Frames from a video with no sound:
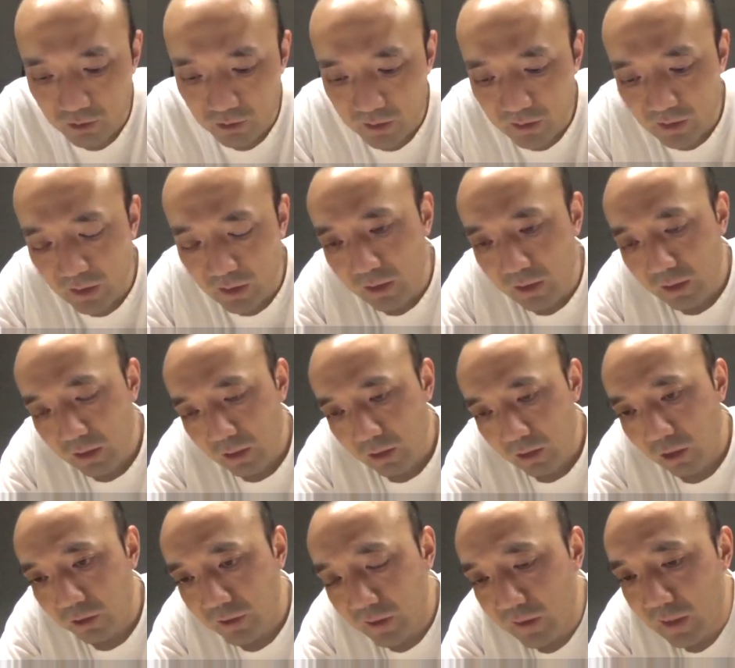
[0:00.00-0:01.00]
And on the
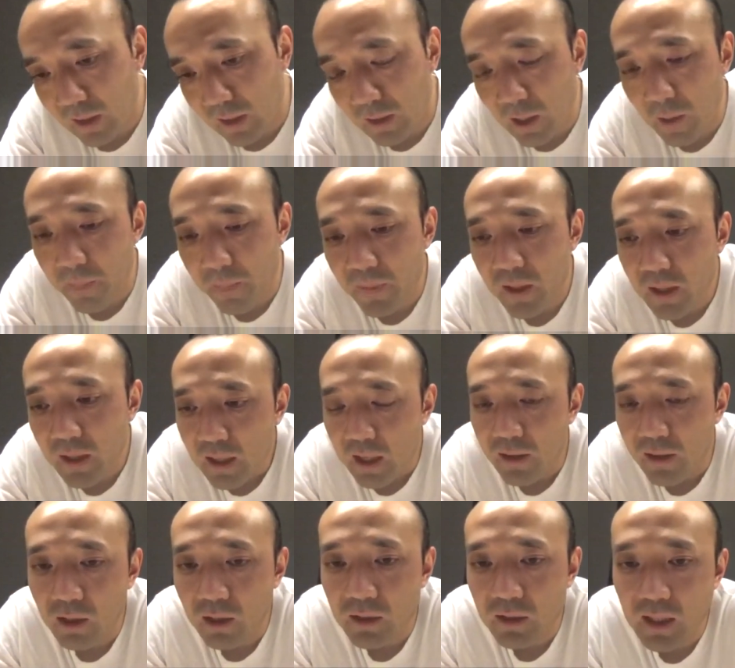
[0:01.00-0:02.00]
other hand, because
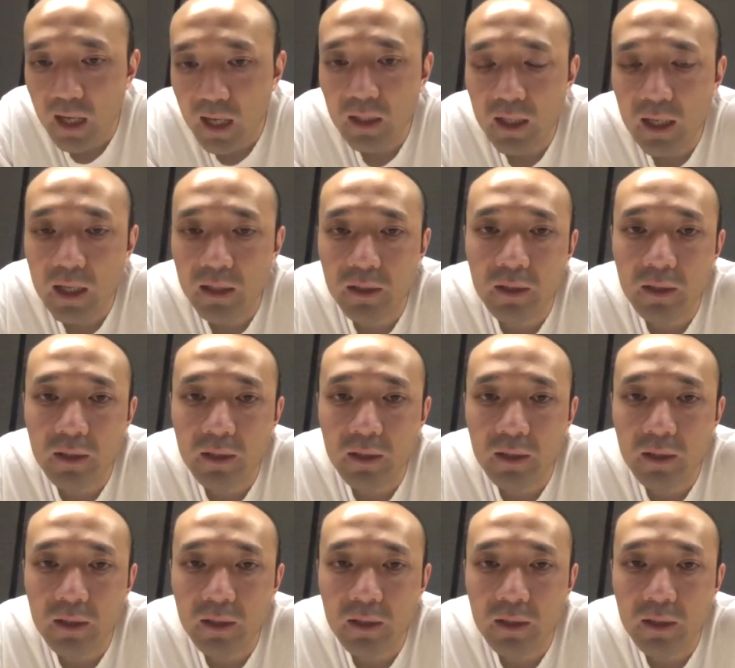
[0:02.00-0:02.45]
it is